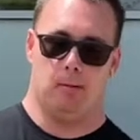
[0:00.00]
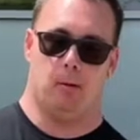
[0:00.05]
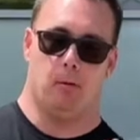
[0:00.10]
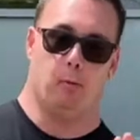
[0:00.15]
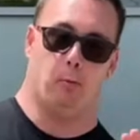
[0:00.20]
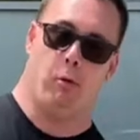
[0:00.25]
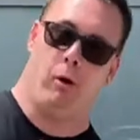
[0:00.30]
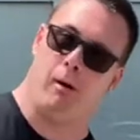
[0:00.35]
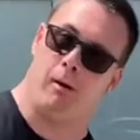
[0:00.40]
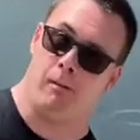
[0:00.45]

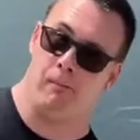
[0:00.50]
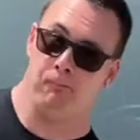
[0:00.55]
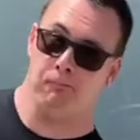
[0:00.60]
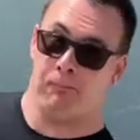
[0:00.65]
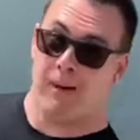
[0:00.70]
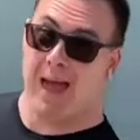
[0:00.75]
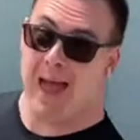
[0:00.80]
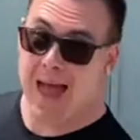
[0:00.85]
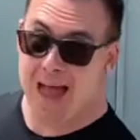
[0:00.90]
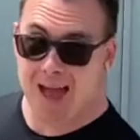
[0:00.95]
Welcome
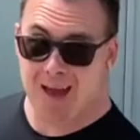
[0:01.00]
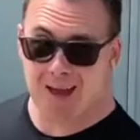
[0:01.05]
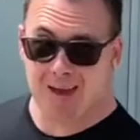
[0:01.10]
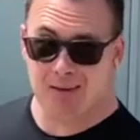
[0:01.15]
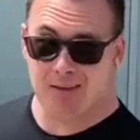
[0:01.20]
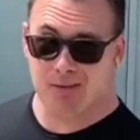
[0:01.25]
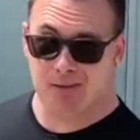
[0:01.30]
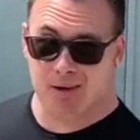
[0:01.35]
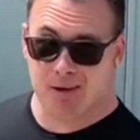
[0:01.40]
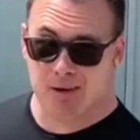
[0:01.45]
back
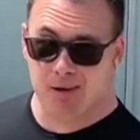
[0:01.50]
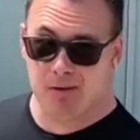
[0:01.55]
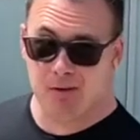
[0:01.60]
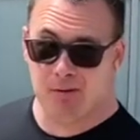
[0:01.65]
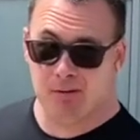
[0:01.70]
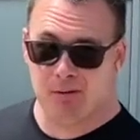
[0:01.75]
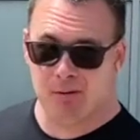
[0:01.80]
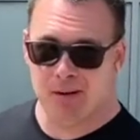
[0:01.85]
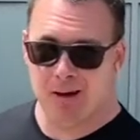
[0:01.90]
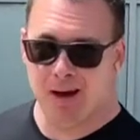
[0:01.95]
to
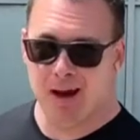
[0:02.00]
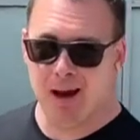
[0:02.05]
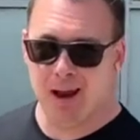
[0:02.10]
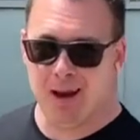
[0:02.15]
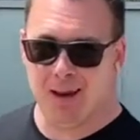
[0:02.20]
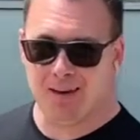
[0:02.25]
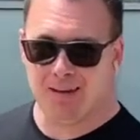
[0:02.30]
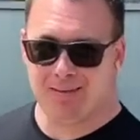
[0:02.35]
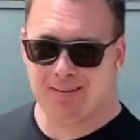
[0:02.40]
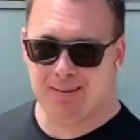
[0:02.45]

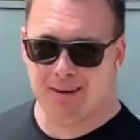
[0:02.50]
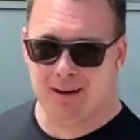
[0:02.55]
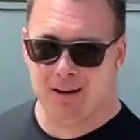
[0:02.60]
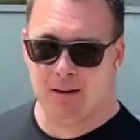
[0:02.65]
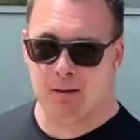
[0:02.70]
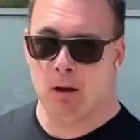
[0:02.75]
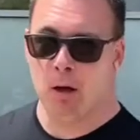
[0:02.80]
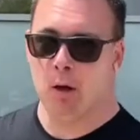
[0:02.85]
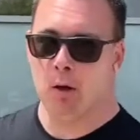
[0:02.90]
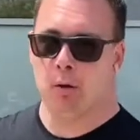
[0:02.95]

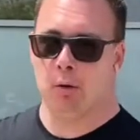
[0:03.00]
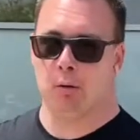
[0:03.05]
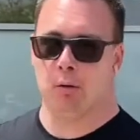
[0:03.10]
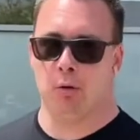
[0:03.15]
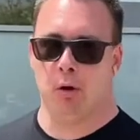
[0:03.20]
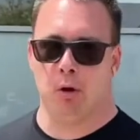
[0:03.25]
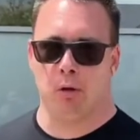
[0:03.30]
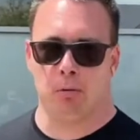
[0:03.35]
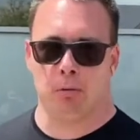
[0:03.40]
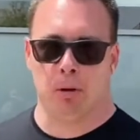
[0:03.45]
Vaccinated
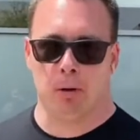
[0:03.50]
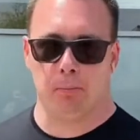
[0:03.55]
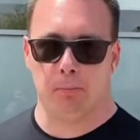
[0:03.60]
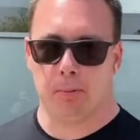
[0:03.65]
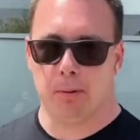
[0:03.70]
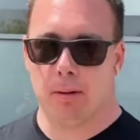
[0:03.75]
YouTube